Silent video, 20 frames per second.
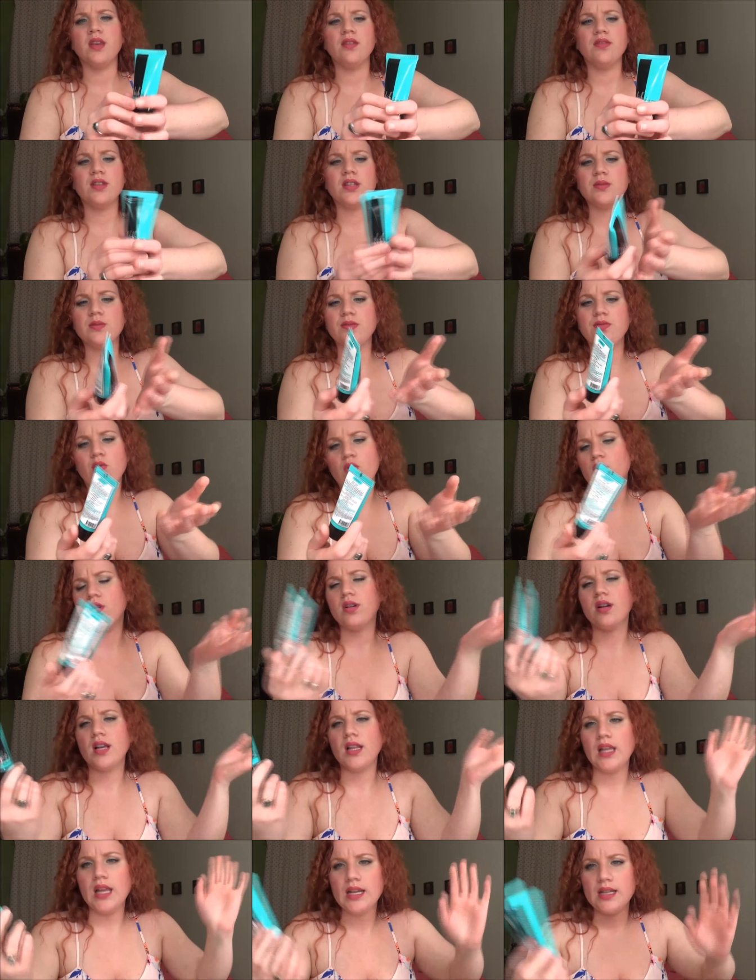of this before and
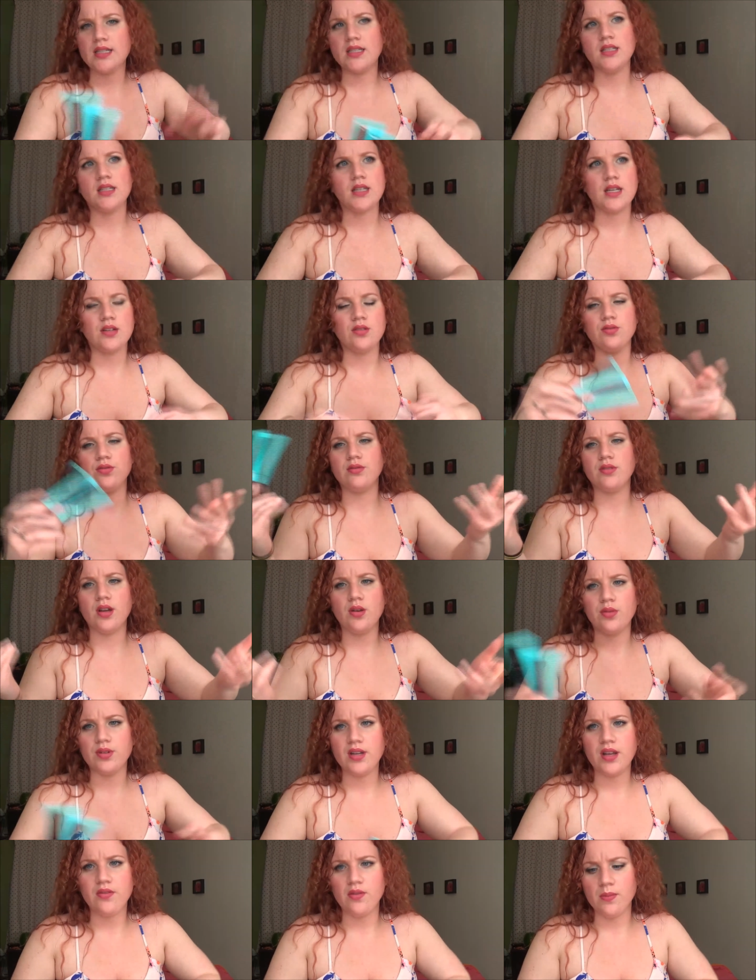I liked it. I don't, I
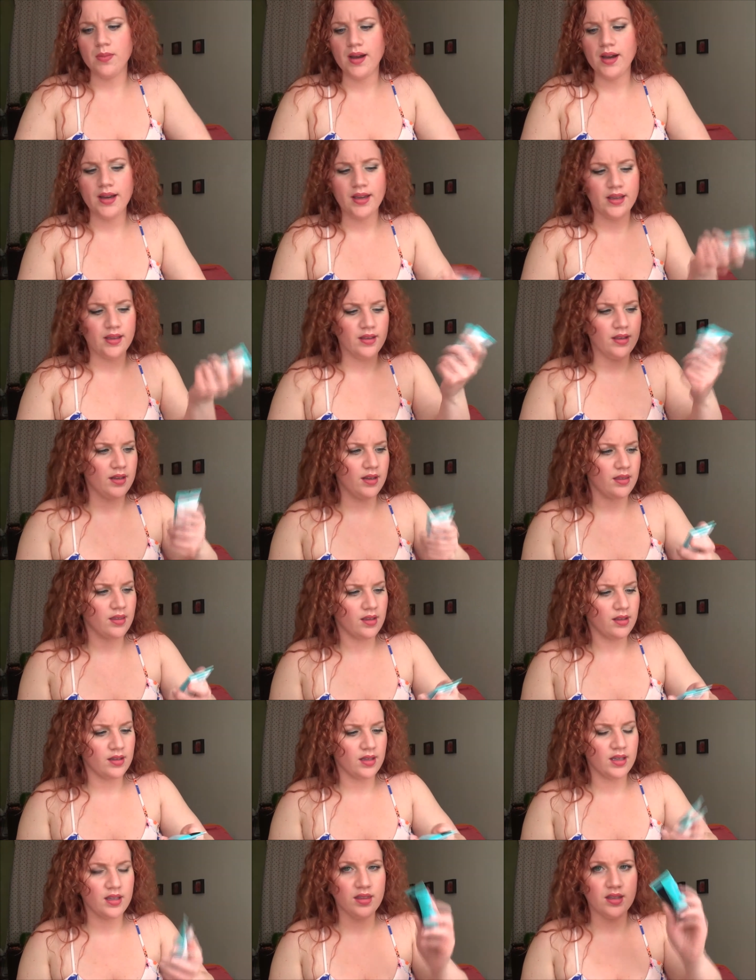would never buy anything
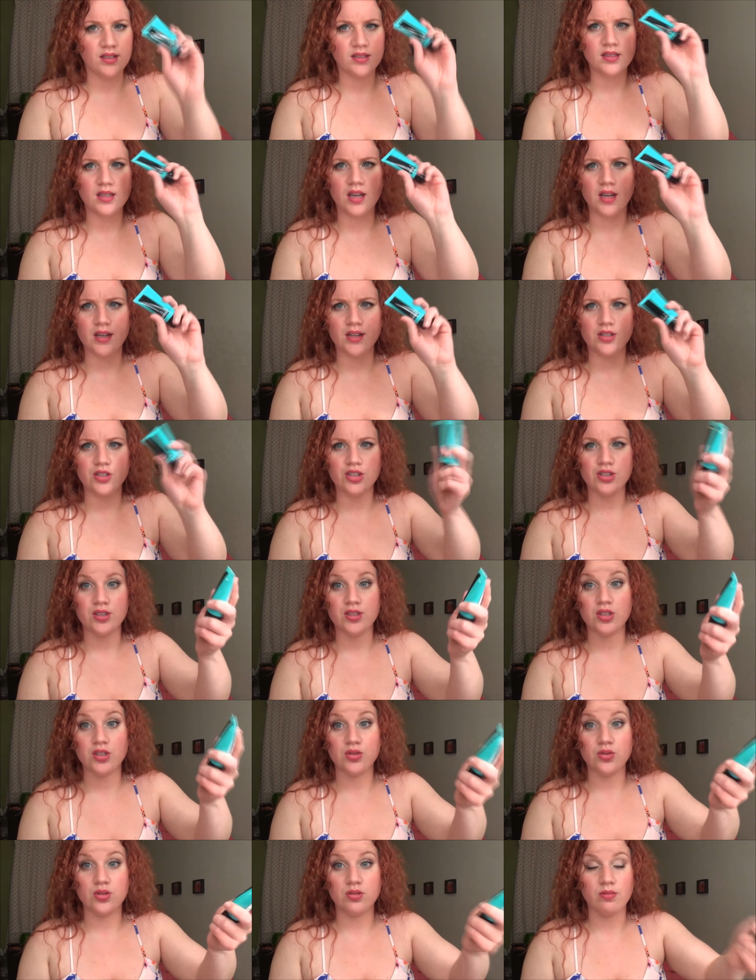like this. I just
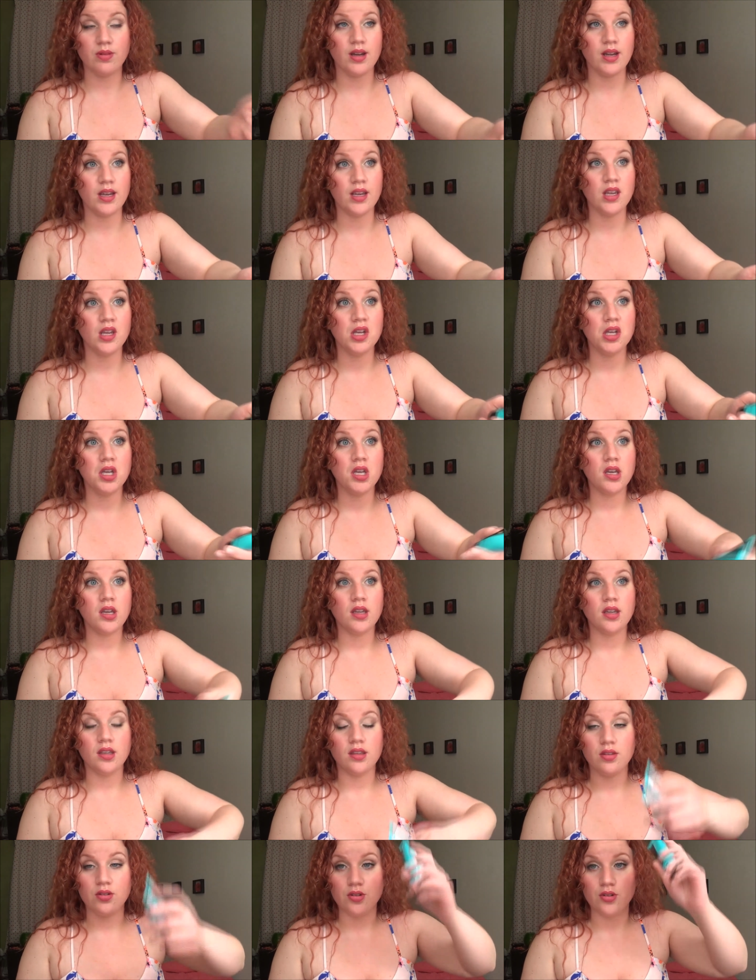use my
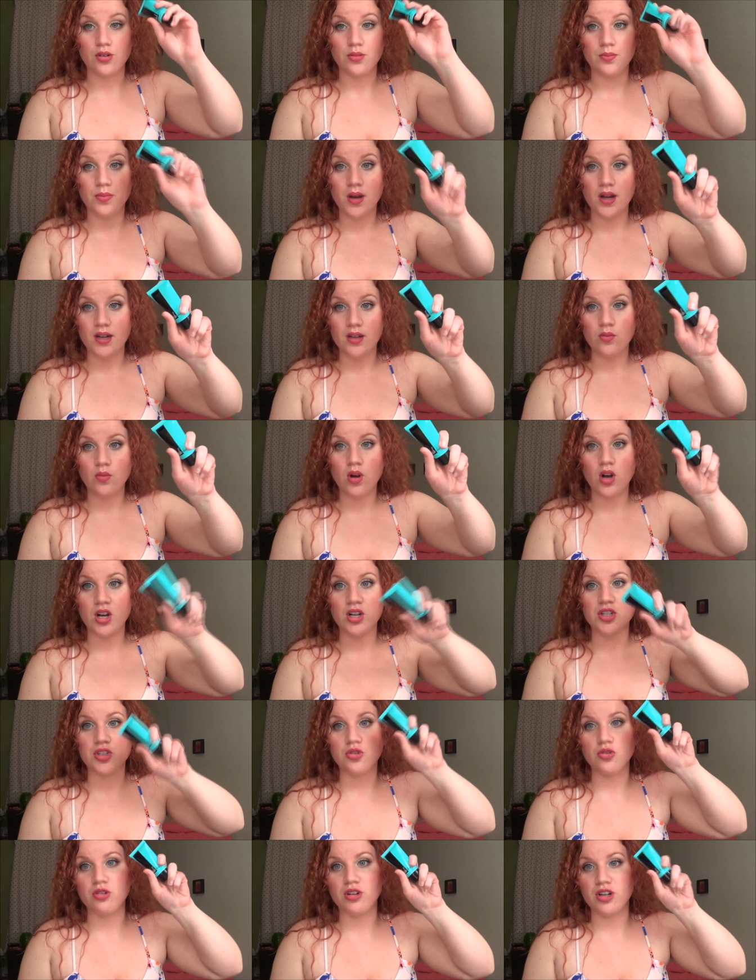either body
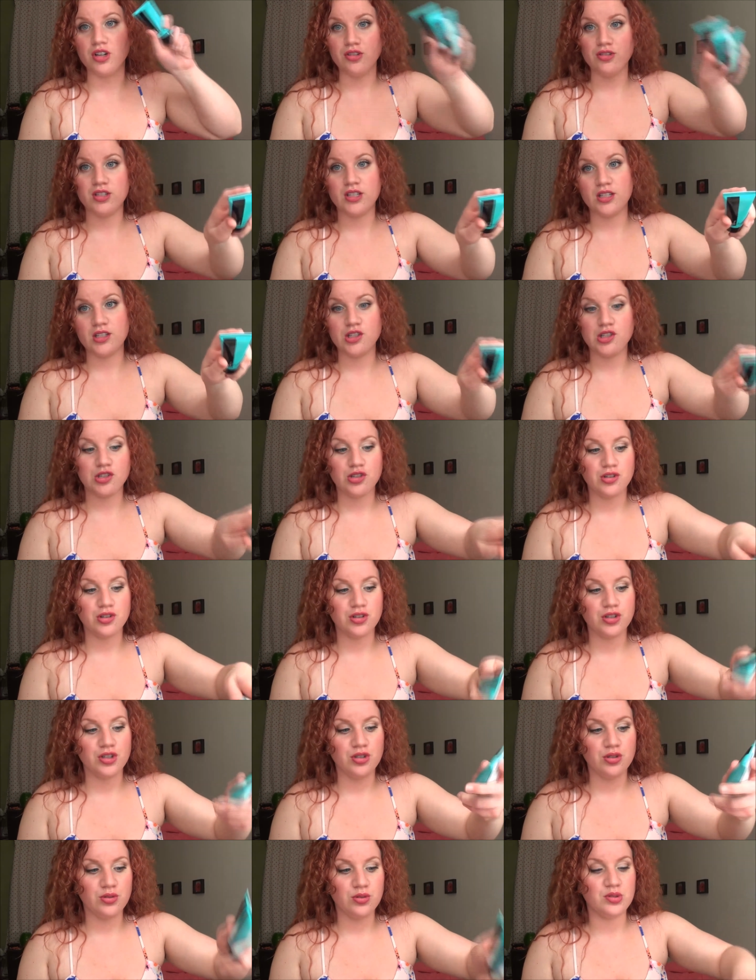wash or I use conditioner
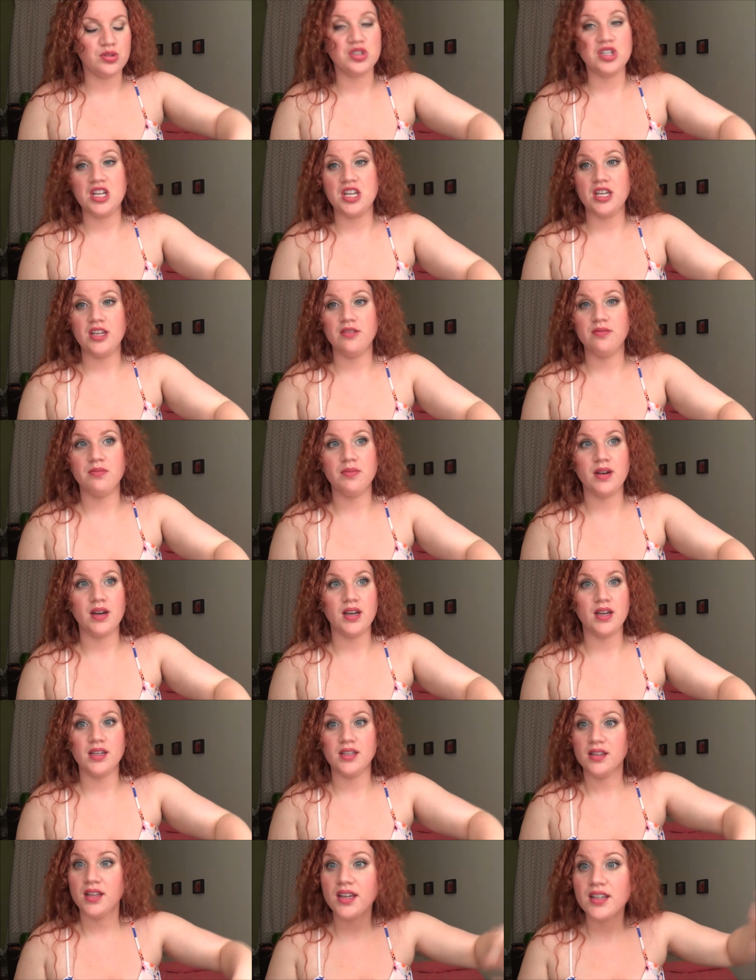to shave
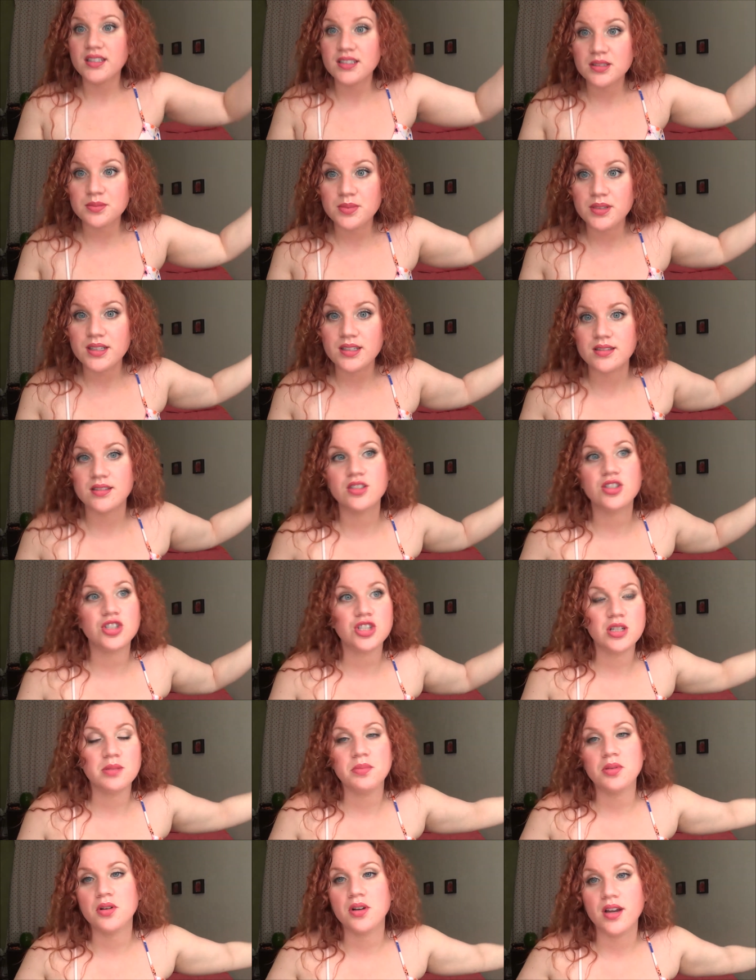my legs because it's
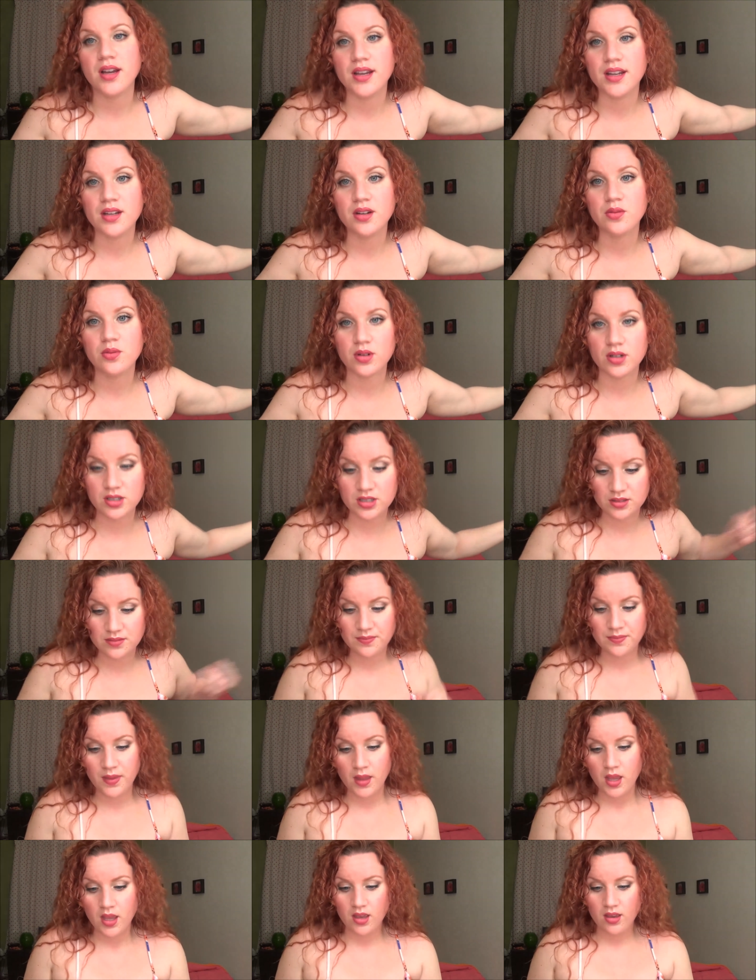cheaper and it works.
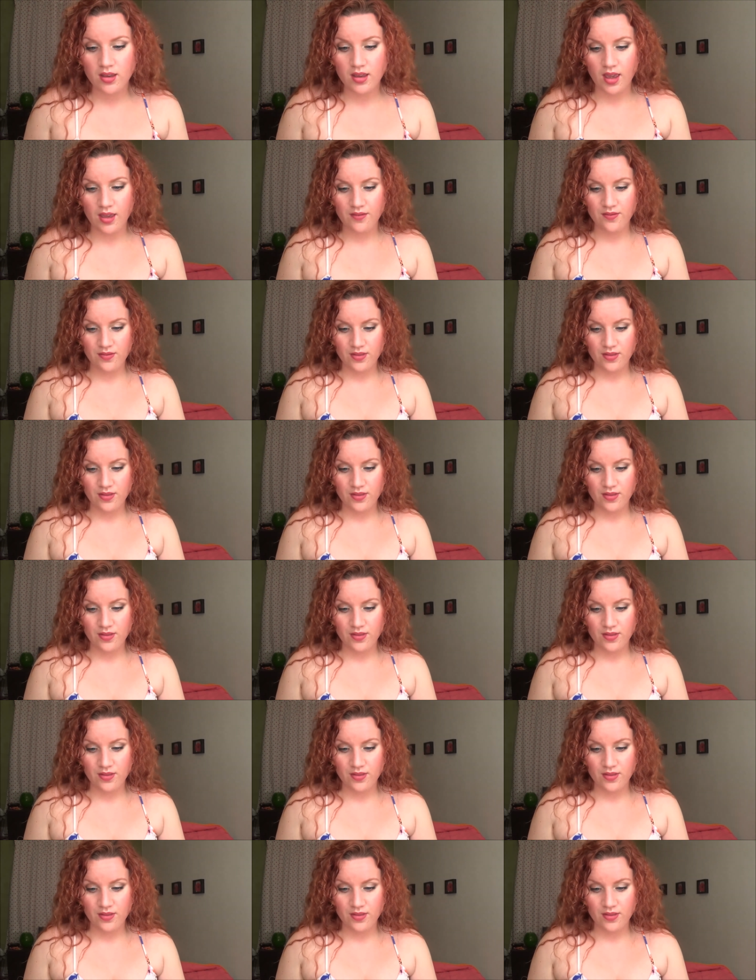Okay.